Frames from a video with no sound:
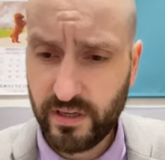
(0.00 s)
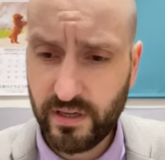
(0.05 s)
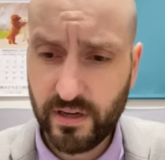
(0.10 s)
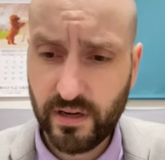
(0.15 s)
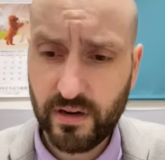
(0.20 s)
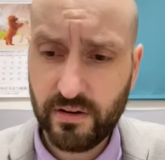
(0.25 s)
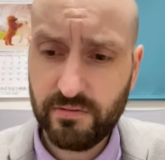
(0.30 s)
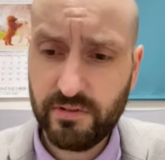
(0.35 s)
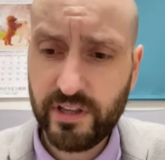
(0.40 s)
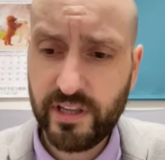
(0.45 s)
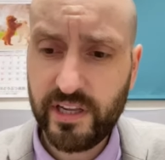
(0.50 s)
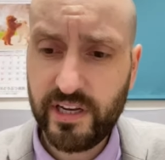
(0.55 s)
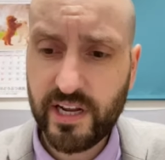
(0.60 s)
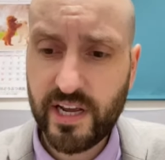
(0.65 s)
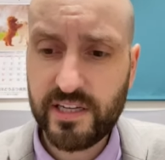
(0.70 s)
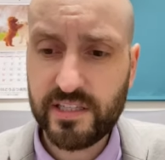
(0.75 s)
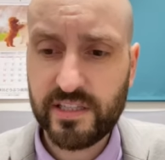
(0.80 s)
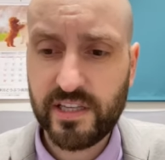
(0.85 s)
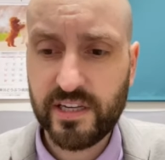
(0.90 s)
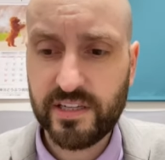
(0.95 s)
really
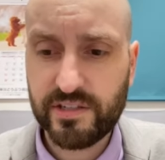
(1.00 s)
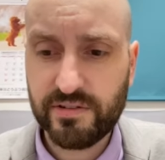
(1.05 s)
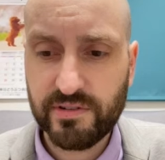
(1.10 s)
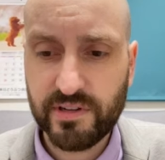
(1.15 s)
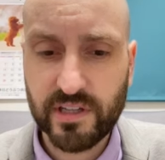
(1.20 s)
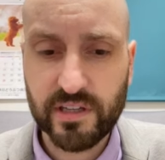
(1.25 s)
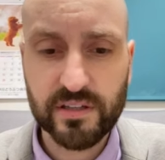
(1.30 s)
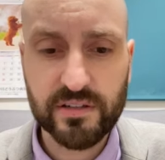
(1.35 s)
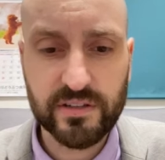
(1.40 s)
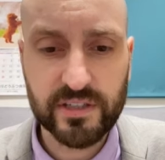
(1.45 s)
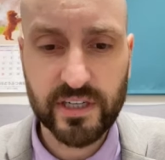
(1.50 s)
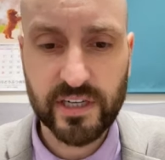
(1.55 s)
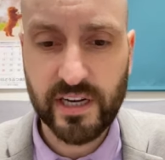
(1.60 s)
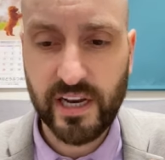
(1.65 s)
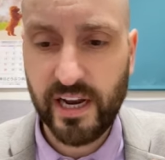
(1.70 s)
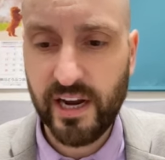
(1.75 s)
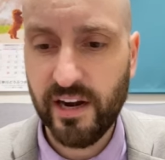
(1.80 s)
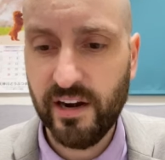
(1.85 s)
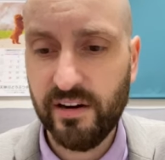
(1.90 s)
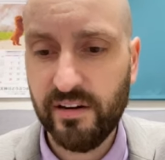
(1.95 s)
nice thing to include in
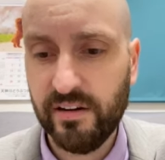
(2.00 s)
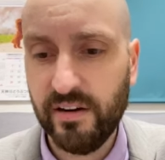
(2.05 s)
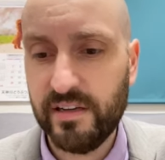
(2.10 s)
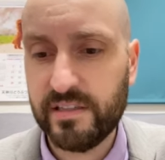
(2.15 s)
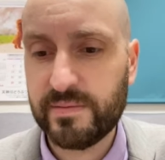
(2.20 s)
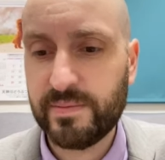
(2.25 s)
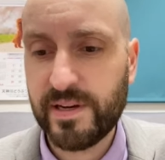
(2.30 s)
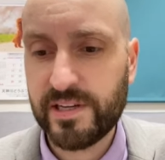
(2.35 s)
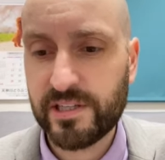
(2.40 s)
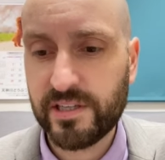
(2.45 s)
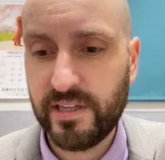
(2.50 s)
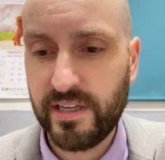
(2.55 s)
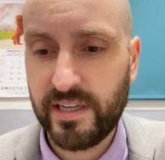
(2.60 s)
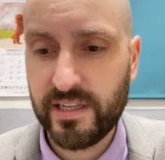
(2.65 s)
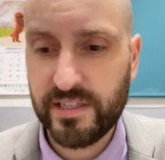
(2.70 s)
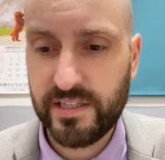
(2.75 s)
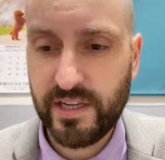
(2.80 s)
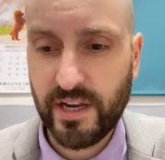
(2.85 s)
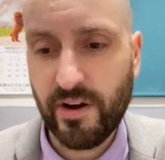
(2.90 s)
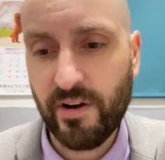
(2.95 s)
here, especially
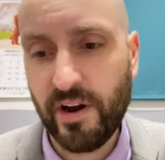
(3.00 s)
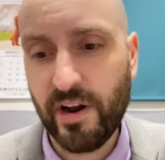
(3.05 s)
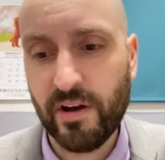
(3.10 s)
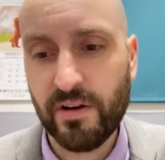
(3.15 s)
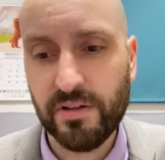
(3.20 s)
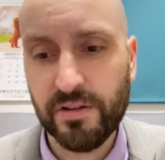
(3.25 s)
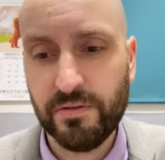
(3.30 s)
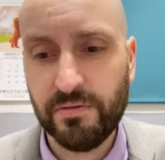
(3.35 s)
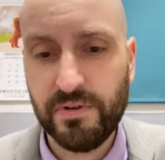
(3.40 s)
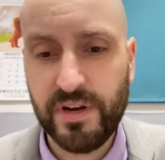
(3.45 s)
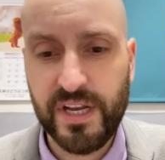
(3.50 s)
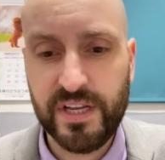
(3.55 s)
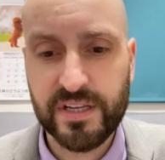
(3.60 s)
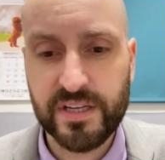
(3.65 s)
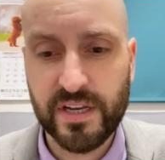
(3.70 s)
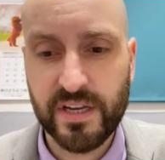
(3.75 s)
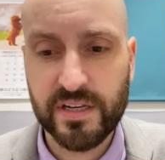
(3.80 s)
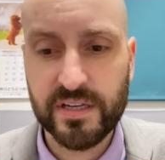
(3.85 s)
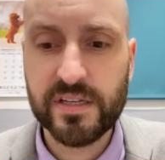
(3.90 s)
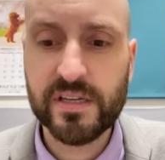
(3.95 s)
considering all the
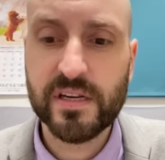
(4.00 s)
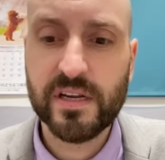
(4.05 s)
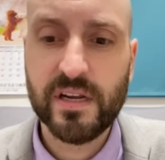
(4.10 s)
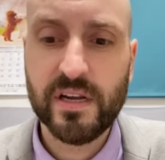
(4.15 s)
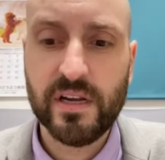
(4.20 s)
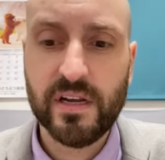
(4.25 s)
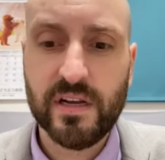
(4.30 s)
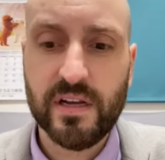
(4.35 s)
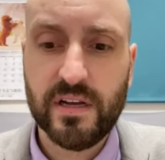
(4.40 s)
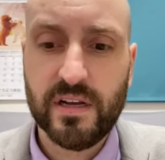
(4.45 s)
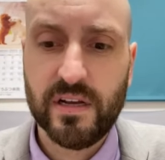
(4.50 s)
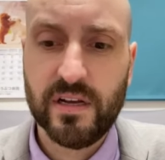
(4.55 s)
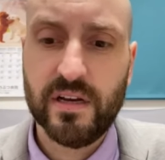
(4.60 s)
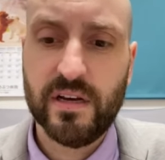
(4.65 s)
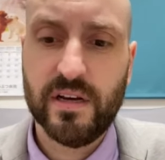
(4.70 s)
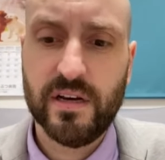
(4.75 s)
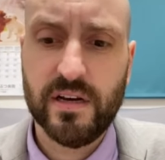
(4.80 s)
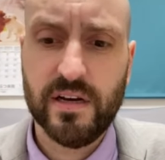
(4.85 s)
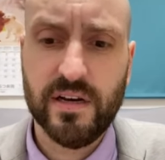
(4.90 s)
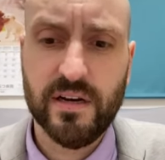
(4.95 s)
recent,
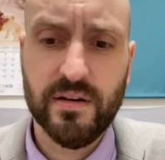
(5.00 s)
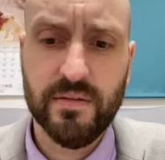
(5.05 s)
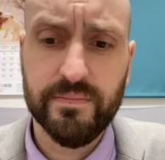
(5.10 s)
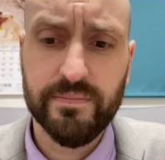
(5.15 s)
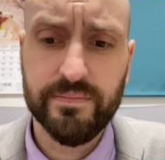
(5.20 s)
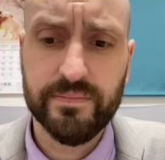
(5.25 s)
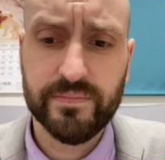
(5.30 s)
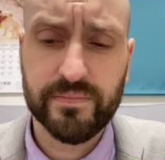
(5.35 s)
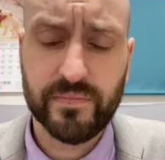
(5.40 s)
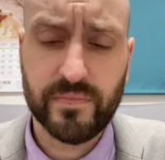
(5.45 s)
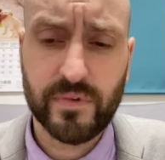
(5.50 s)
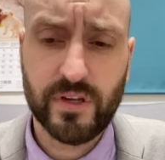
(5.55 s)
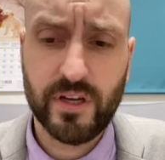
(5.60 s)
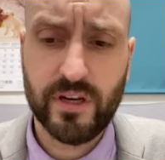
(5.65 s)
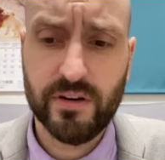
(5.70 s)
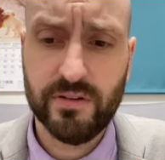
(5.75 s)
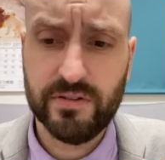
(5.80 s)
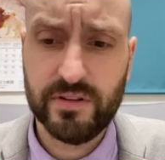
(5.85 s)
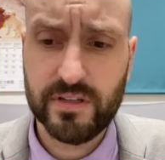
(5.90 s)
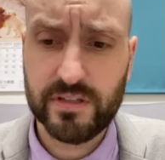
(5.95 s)

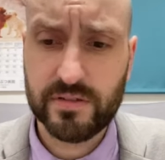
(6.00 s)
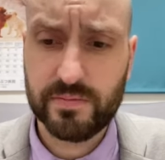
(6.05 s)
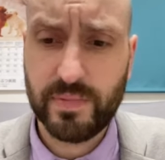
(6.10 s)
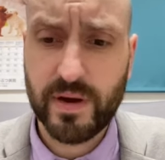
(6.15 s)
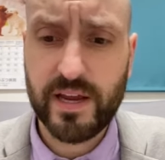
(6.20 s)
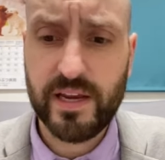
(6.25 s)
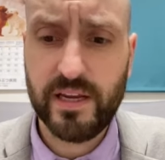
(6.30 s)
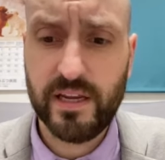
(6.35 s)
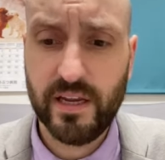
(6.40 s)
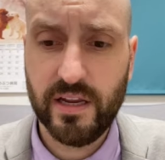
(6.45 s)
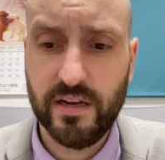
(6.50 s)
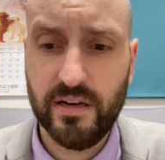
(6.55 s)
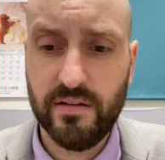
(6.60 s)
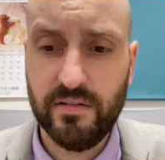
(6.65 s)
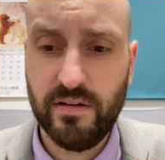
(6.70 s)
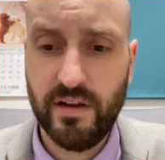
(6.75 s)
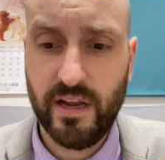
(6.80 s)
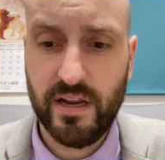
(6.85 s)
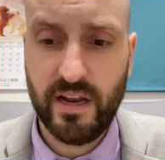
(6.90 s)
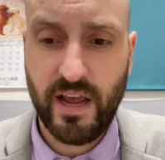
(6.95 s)
the spike
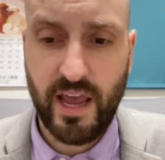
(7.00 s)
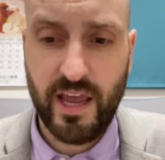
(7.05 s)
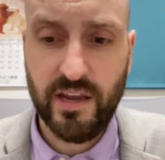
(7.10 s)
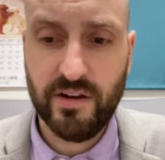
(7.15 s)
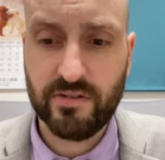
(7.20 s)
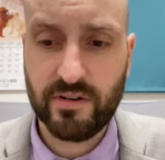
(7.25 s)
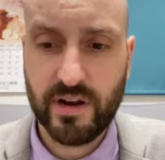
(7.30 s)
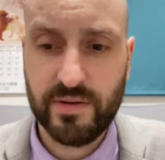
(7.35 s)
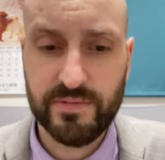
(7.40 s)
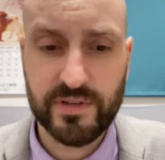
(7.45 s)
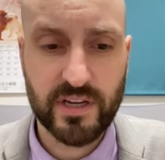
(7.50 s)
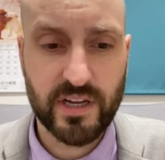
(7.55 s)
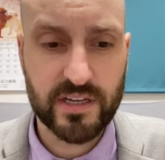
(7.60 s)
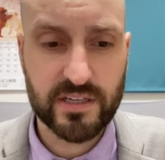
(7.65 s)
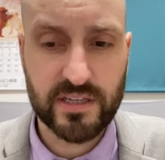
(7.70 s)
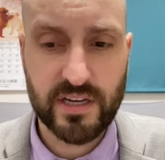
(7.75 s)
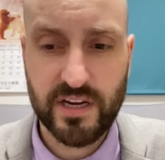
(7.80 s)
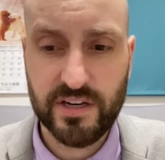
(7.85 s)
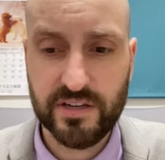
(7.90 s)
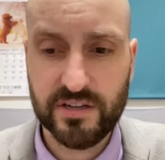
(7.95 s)
in hate crimes
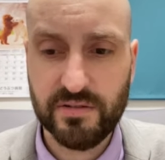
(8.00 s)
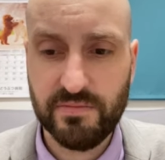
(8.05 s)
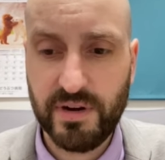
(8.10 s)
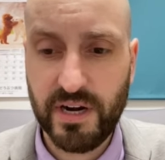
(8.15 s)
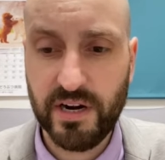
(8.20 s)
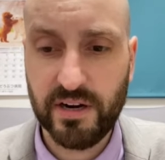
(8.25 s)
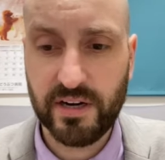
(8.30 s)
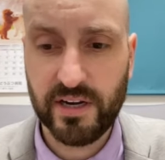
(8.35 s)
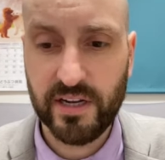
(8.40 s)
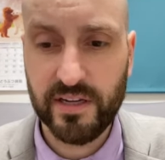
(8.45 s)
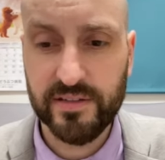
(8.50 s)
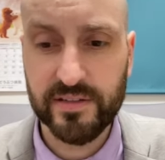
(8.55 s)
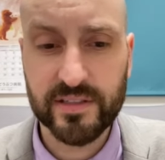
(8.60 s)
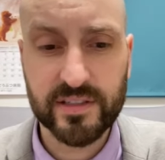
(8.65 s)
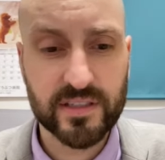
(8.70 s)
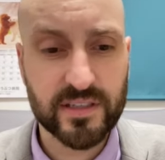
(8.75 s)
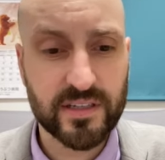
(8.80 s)
against Asian Americans.